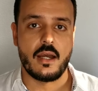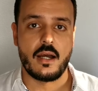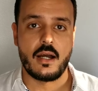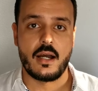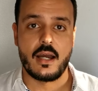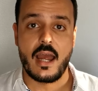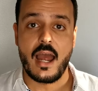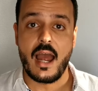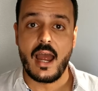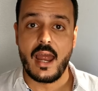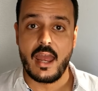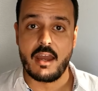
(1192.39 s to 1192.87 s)

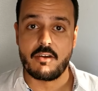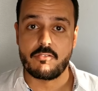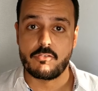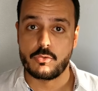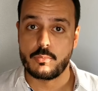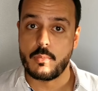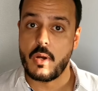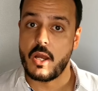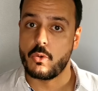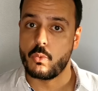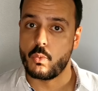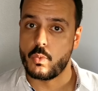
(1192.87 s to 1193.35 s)
Uh, I have
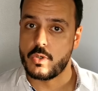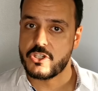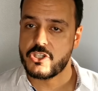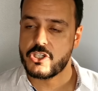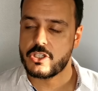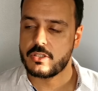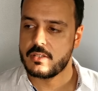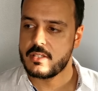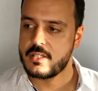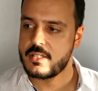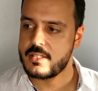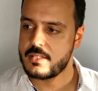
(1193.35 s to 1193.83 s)
on my
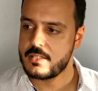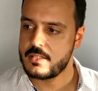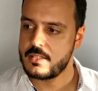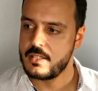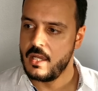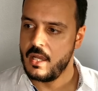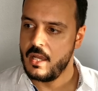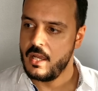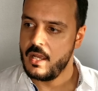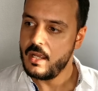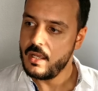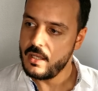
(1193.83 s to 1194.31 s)
wish list,